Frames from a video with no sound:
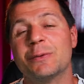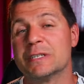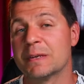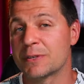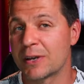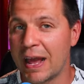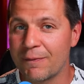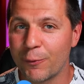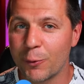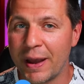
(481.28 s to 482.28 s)
to
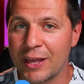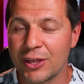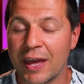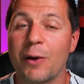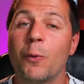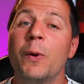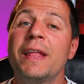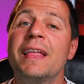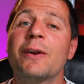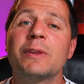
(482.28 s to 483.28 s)
subscribe for my channel
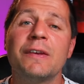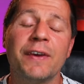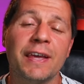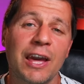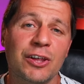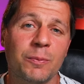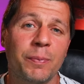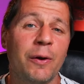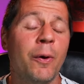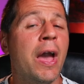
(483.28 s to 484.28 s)
with the notification
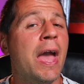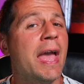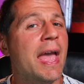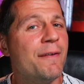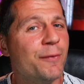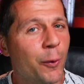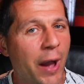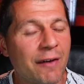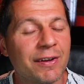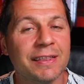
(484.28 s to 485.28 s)
bell if you
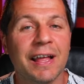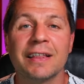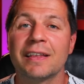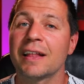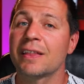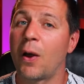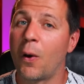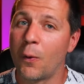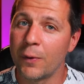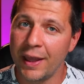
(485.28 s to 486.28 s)
haven't done that
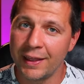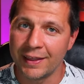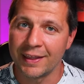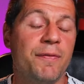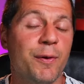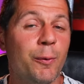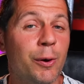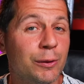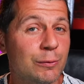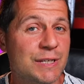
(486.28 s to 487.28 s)
already. If you
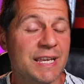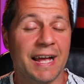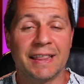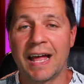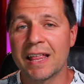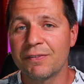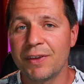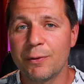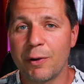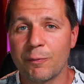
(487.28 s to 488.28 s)
want to see another
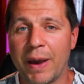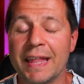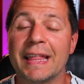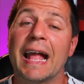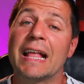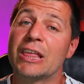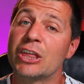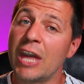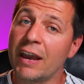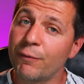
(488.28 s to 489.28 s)
video of mine,
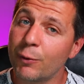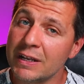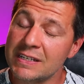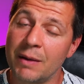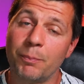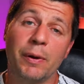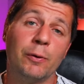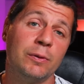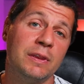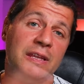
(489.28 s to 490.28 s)
check for
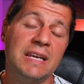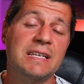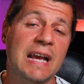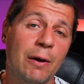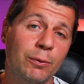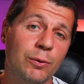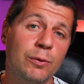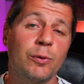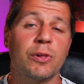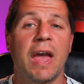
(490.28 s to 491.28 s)
example this how to
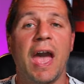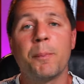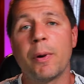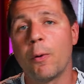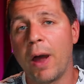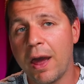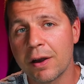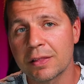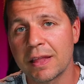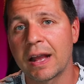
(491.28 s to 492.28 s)
use Apple
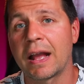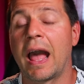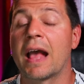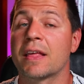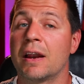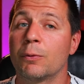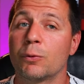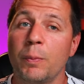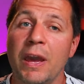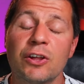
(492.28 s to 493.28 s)
AirTag as an
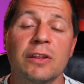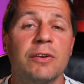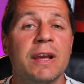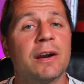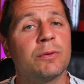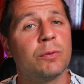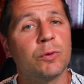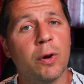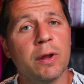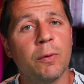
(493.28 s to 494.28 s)
automation trigger
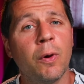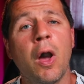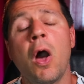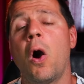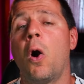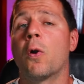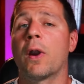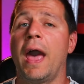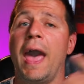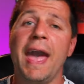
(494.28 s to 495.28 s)
tutorial
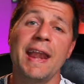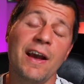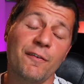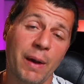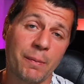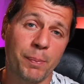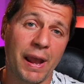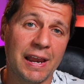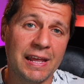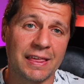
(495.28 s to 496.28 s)
or any of my
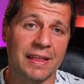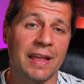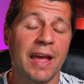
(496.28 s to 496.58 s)
playlist.